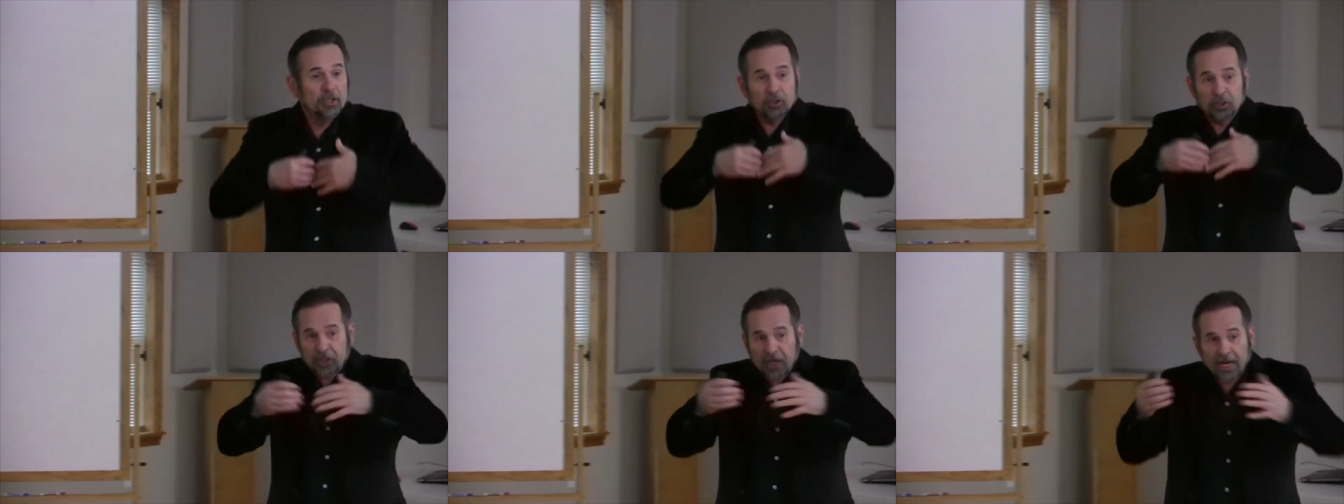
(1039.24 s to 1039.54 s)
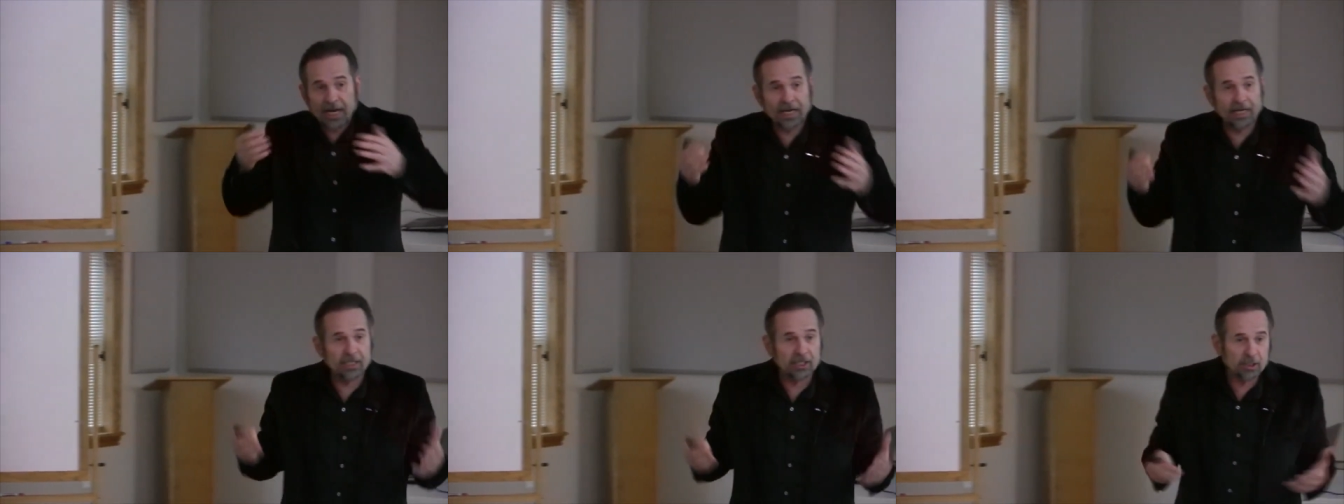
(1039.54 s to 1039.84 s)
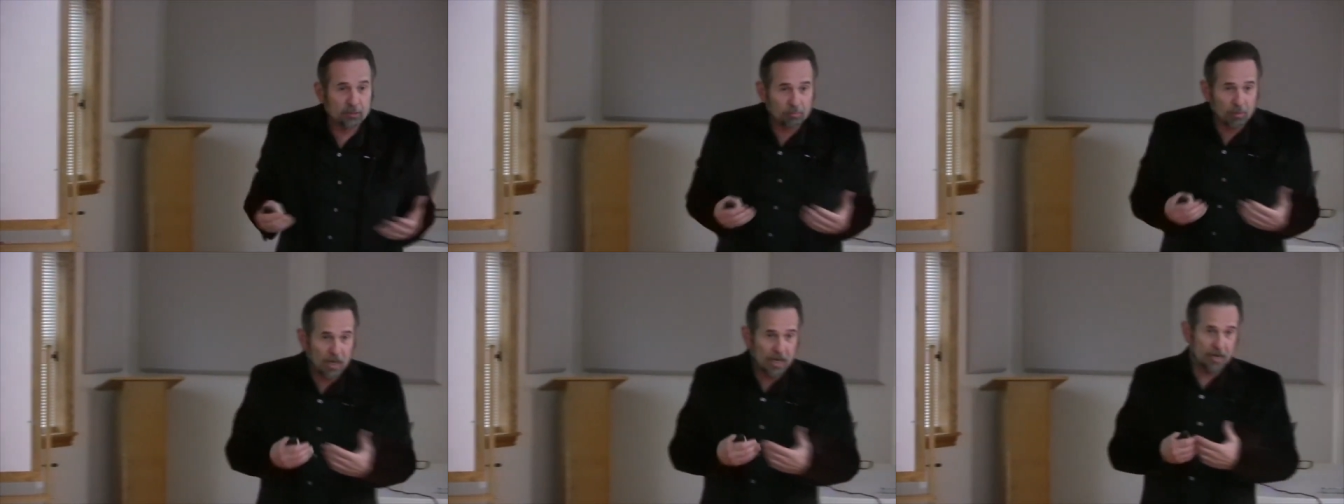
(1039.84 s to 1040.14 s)

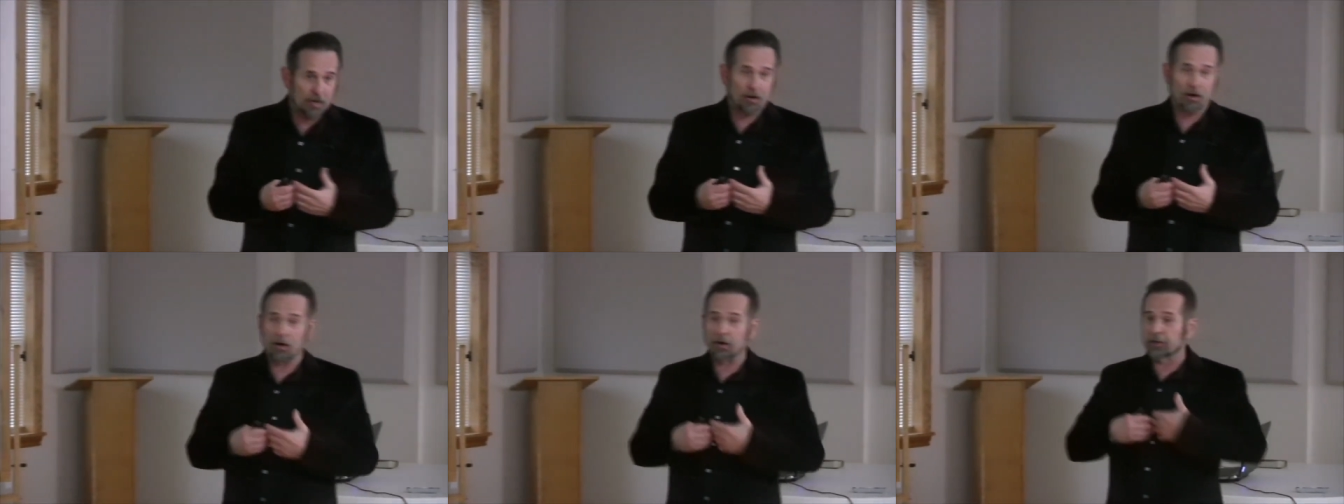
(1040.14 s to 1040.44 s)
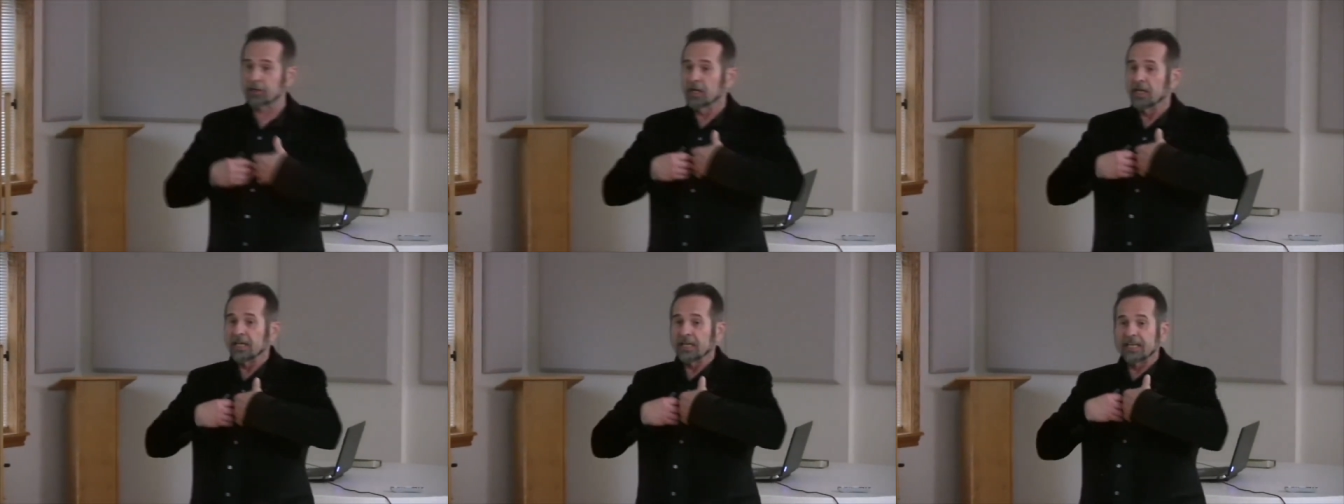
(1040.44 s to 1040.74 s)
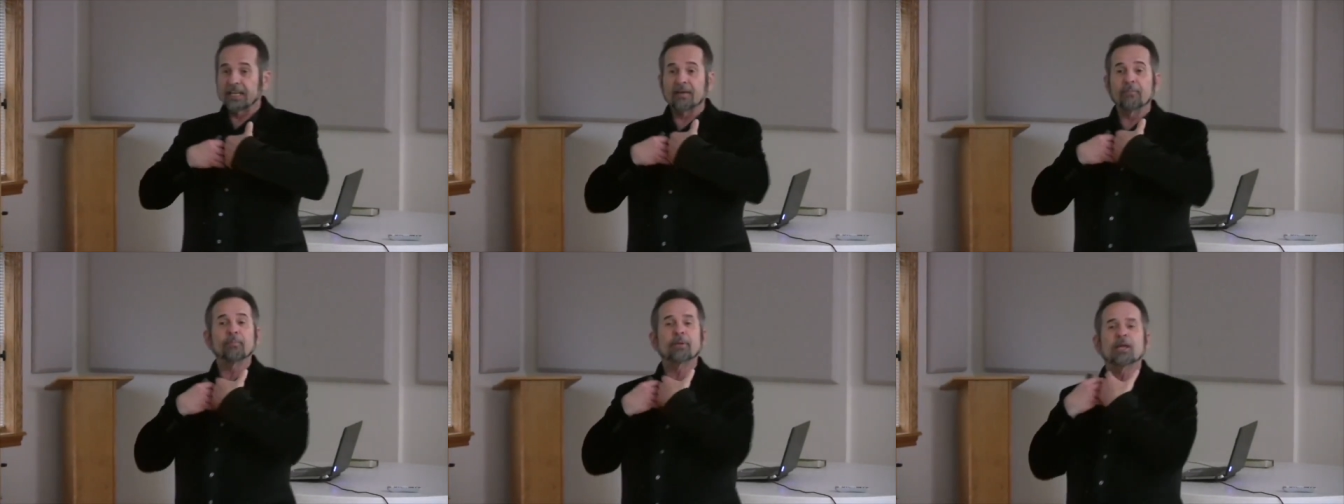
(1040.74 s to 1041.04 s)
change my heart,
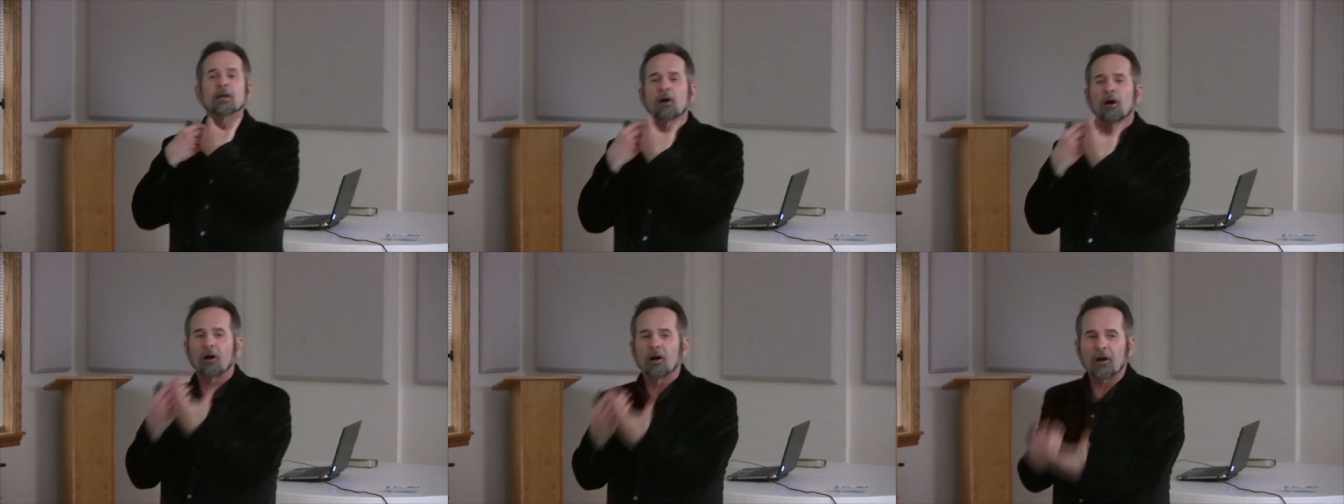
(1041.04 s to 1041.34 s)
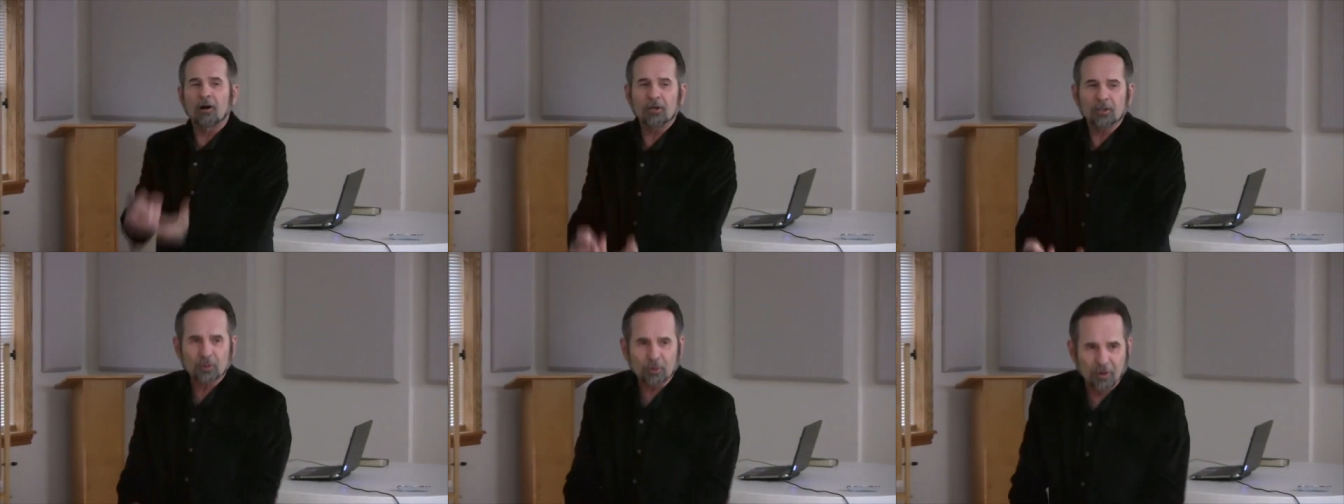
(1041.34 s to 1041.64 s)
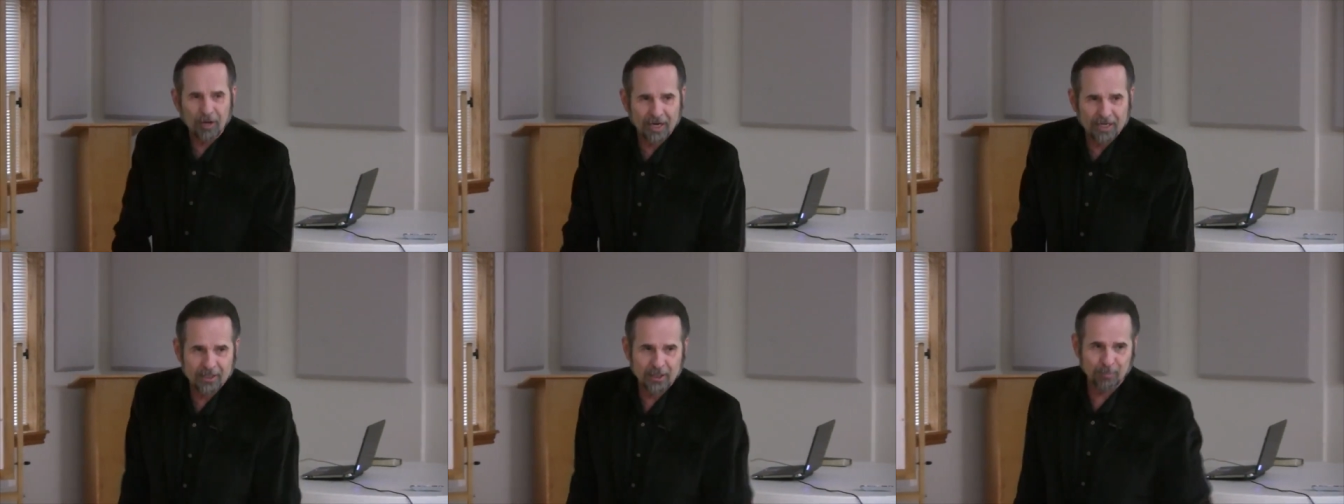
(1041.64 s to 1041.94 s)
give me a heart
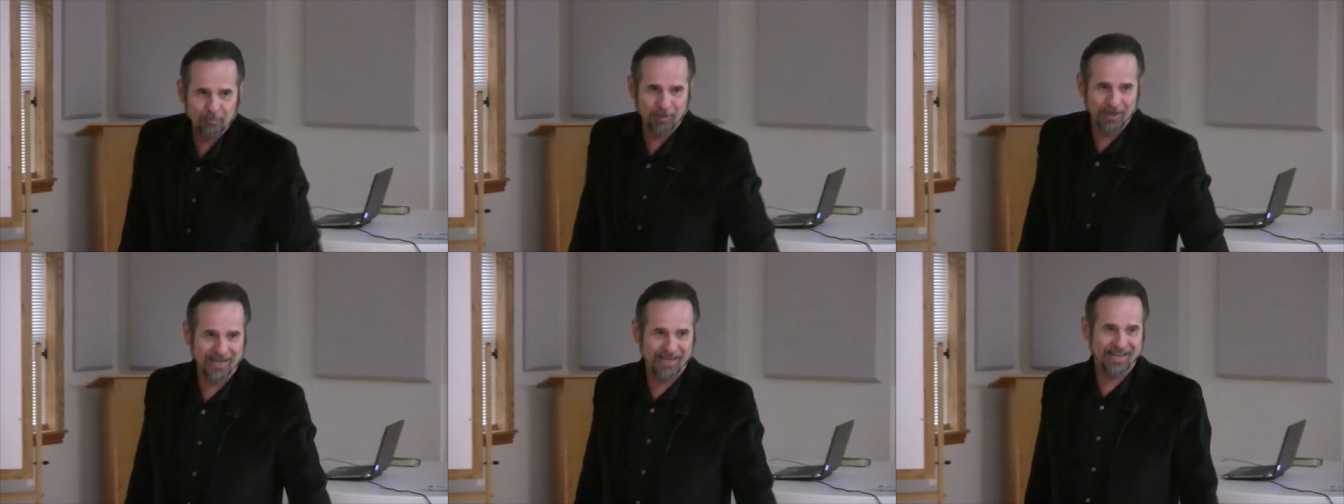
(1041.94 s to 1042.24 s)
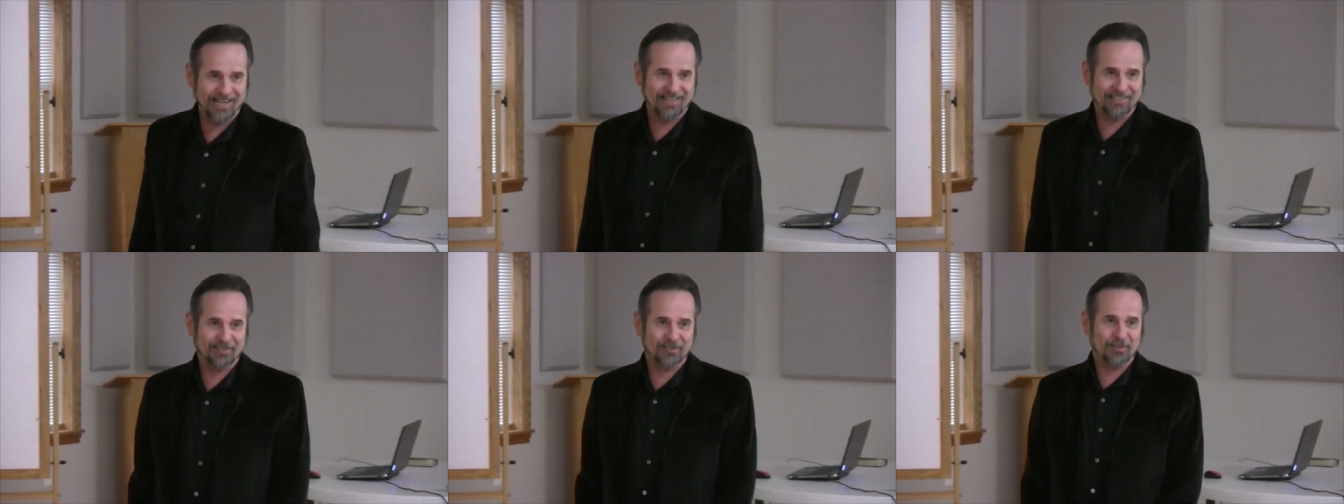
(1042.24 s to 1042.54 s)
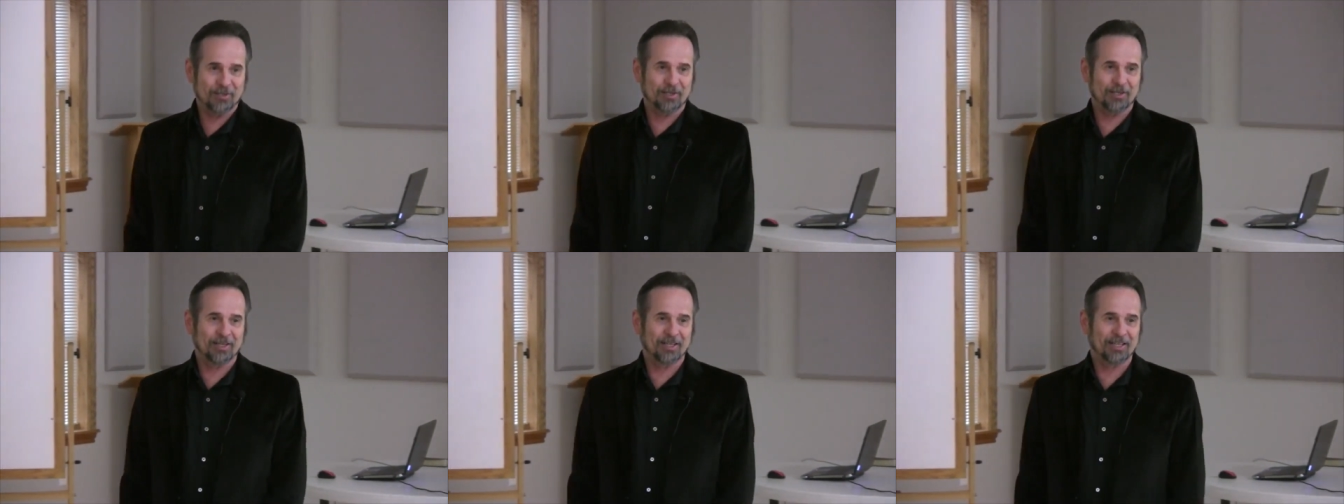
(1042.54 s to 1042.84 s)

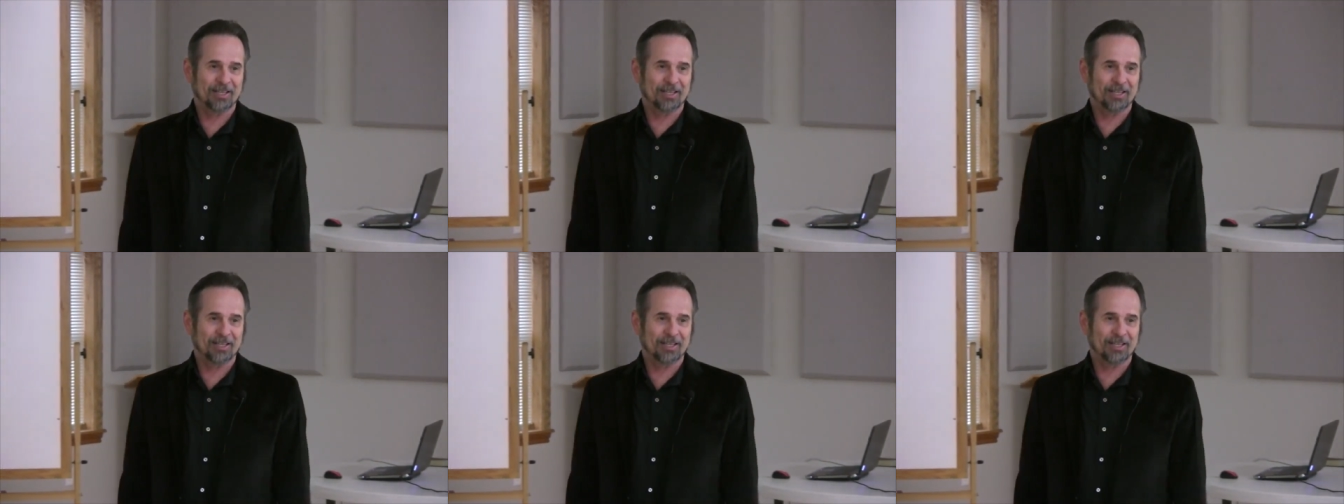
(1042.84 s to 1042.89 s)
transplant.